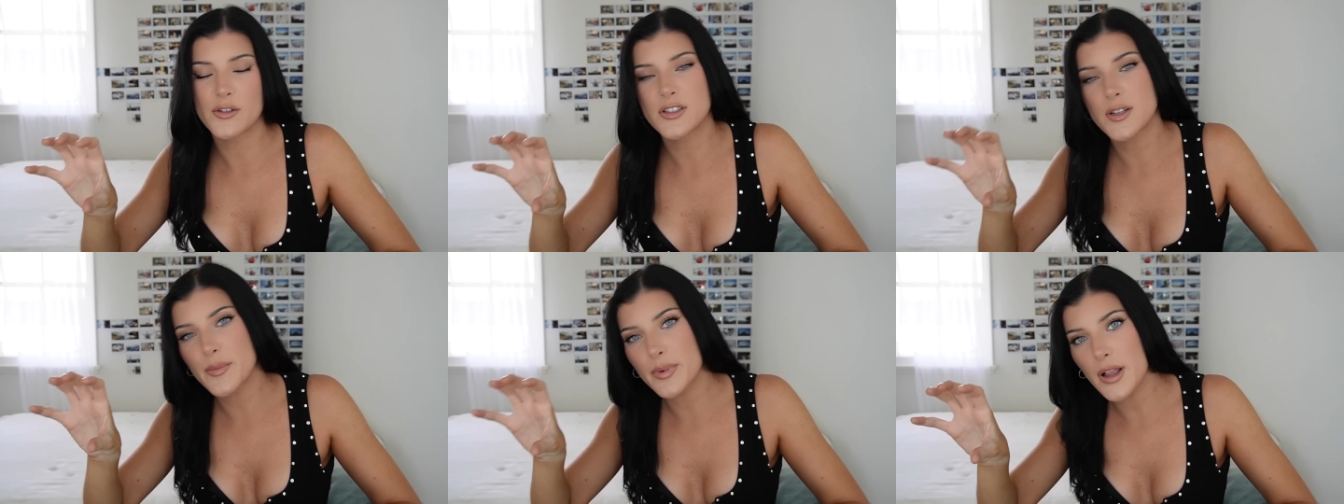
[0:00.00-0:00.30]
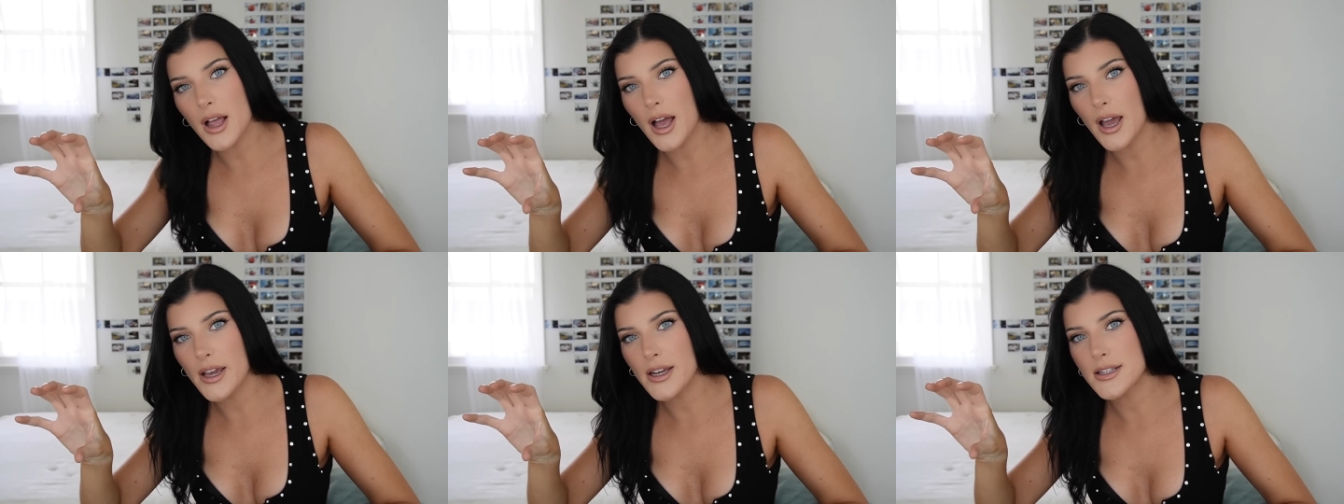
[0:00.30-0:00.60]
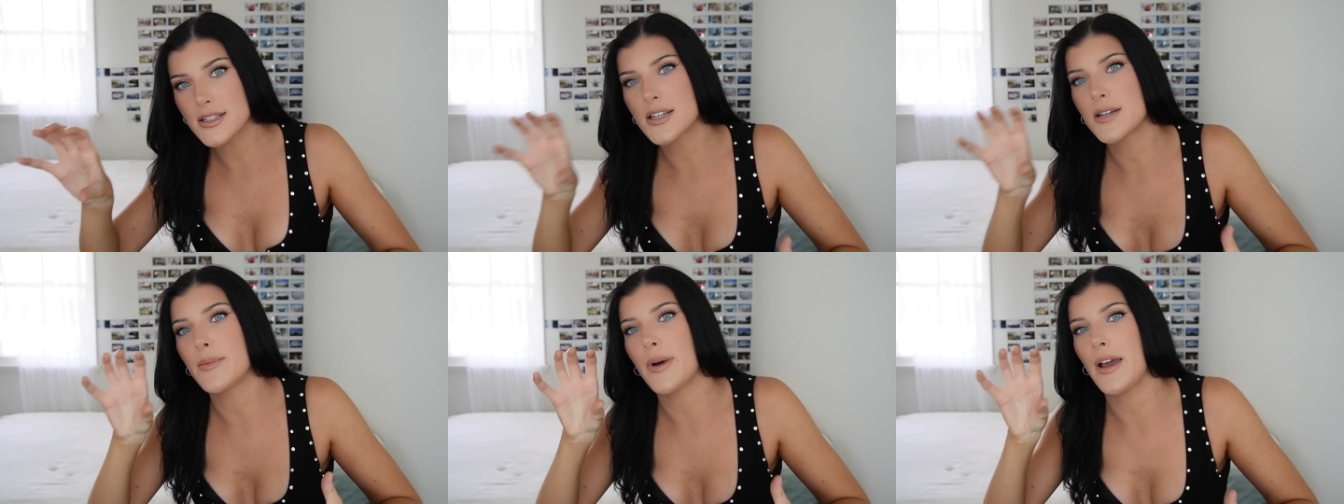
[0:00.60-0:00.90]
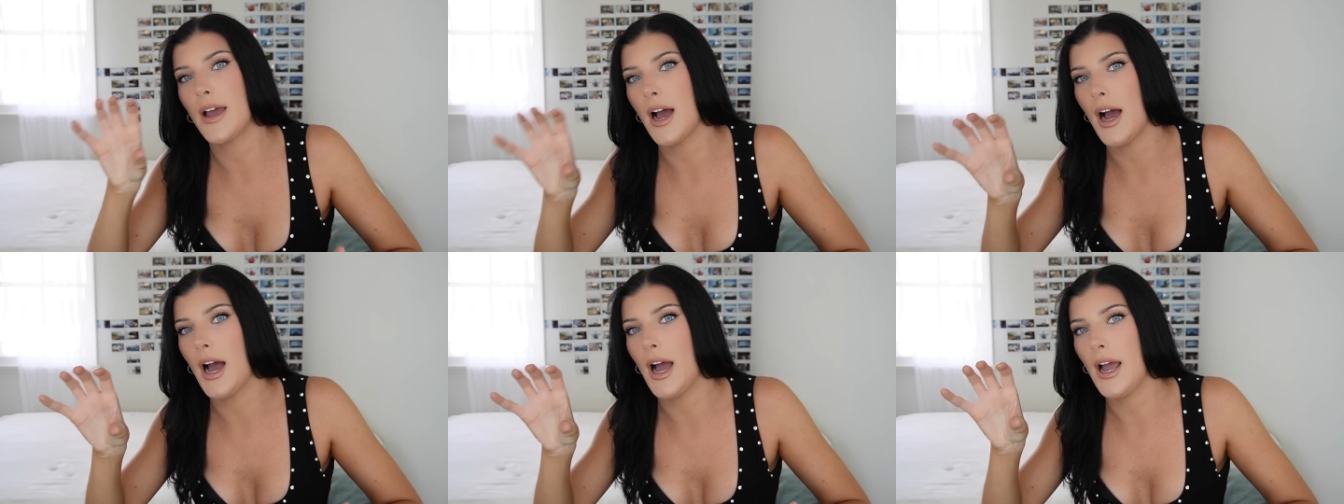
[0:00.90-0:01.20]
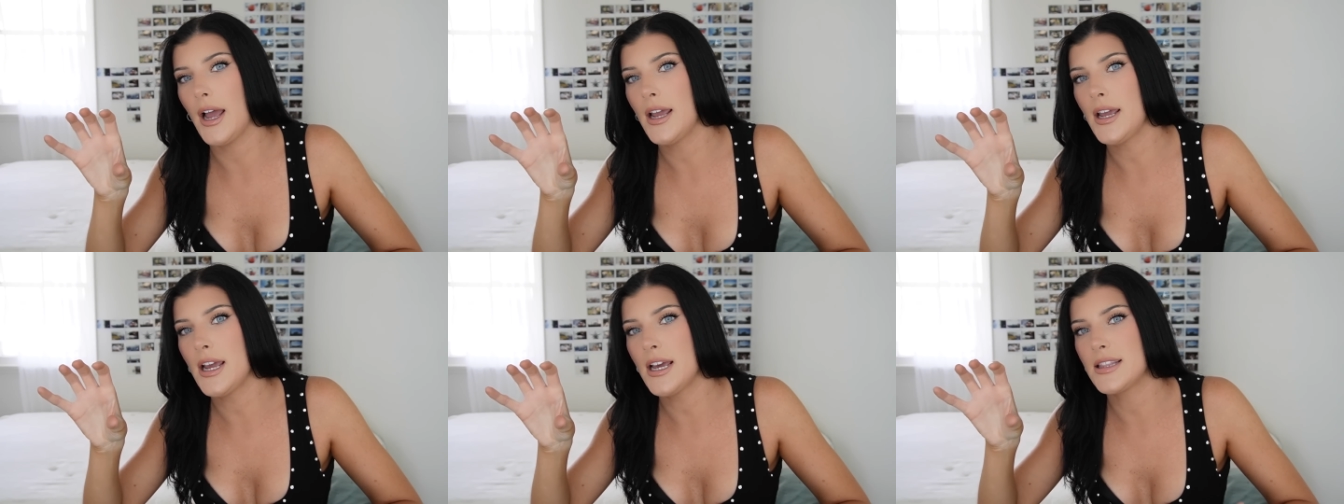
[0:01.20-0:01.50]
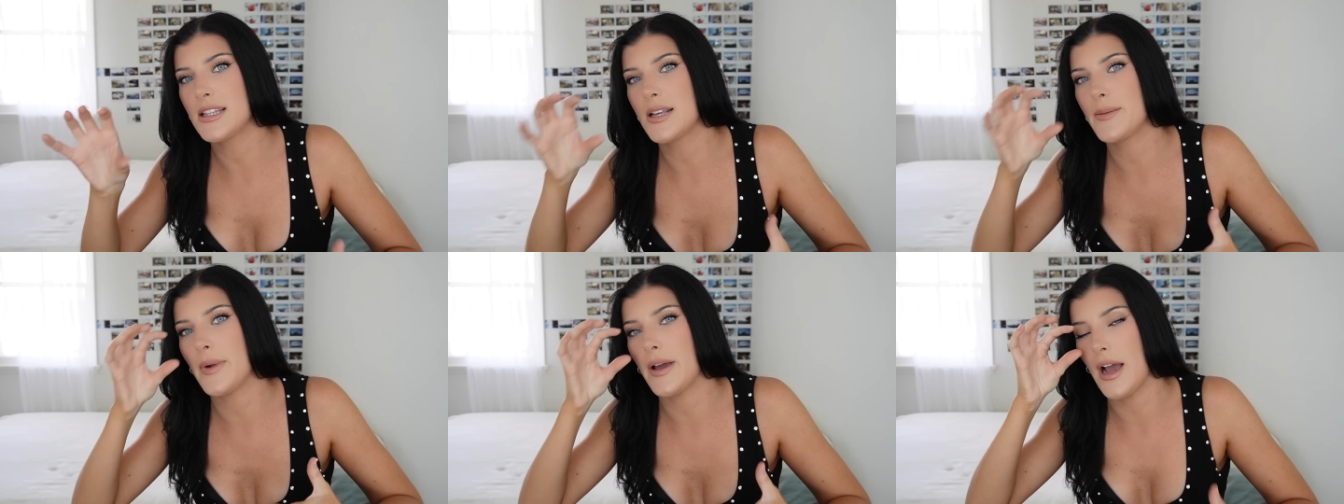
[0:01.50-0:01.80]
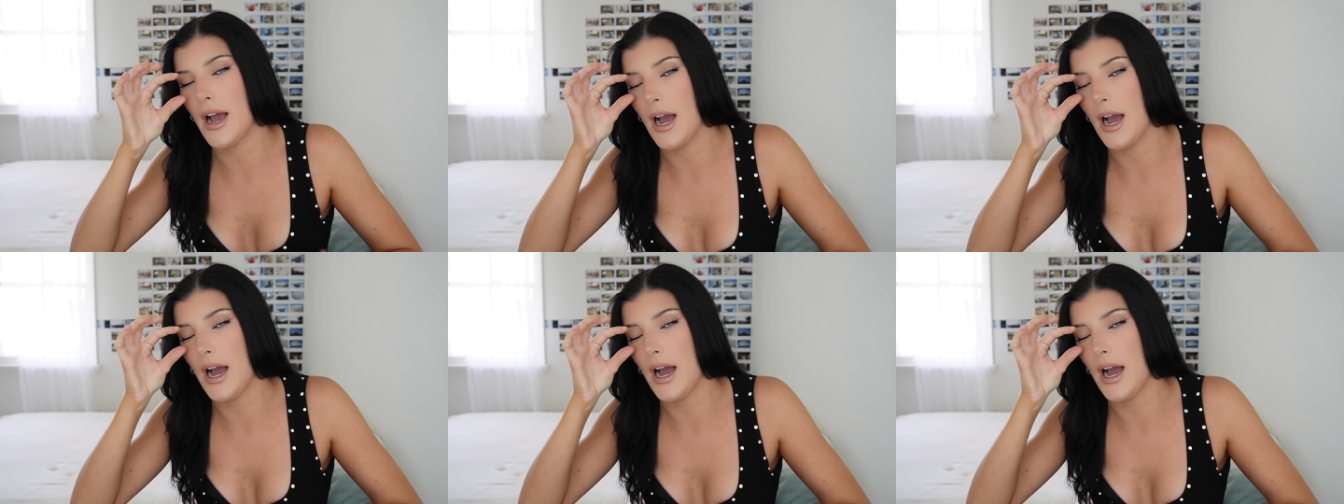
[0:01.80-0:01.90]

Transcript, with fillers: supply to my eye and then my